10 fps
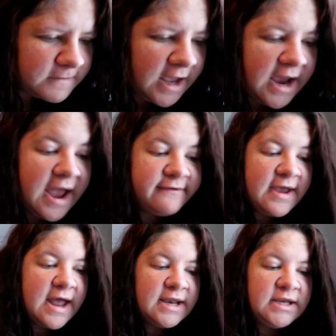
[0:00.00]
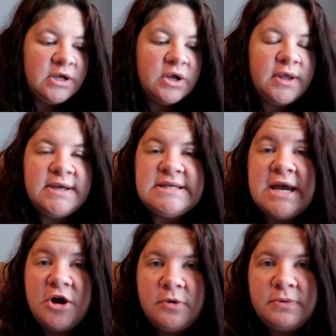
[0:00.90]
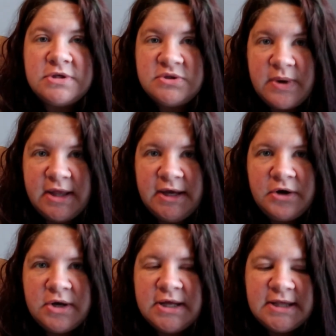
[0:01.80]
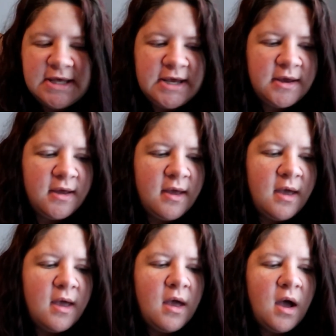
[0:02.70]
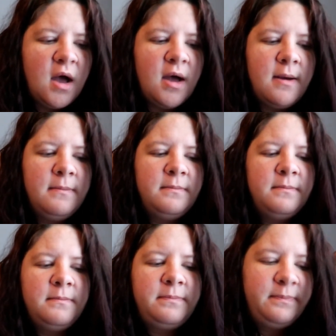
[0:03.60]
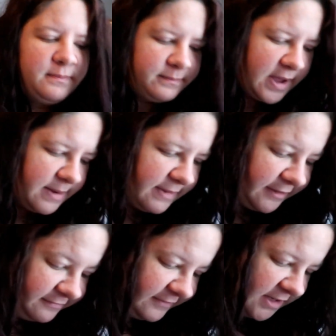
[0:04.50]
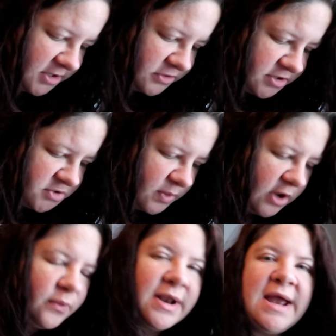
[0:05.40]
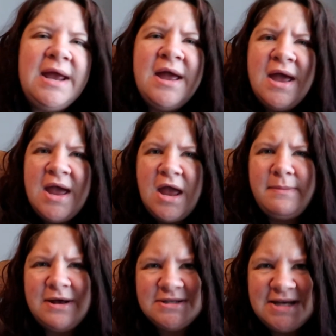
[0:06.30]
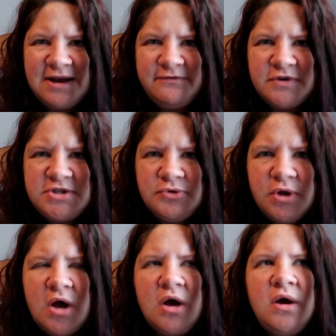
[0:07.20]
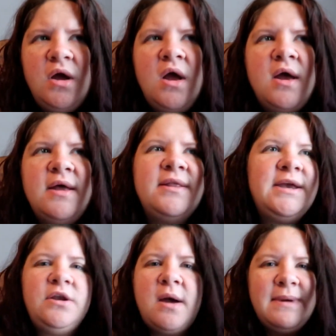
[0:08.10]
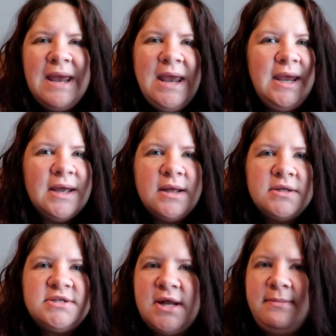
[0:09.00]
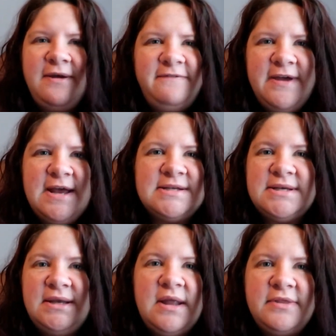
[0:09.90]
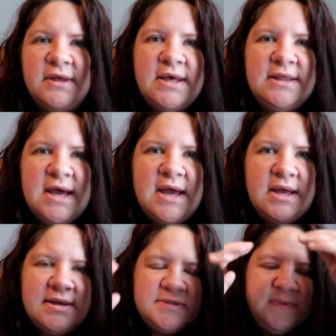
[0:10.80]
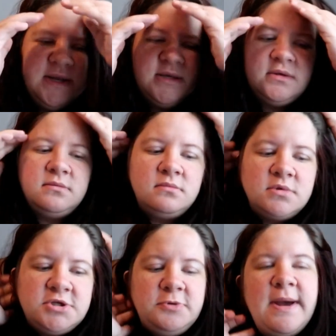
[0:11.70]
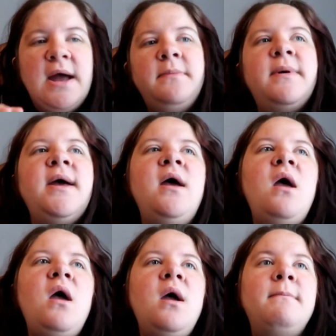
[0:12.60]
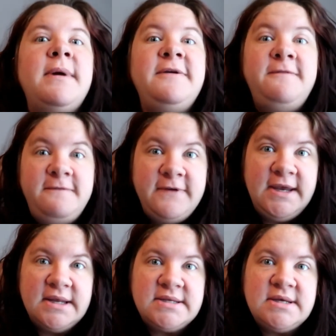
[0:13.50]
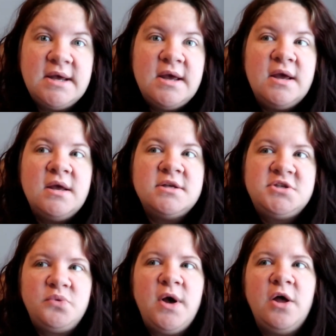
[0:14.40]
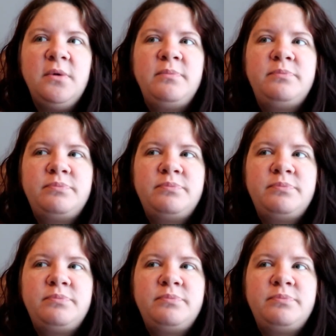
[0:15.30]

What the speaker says: I haven't had any like terrible swelling or anything, but my feet do swell when I am outside for too long. And like not my hands, not my face, like nothing like that has been too bad, but my feet swell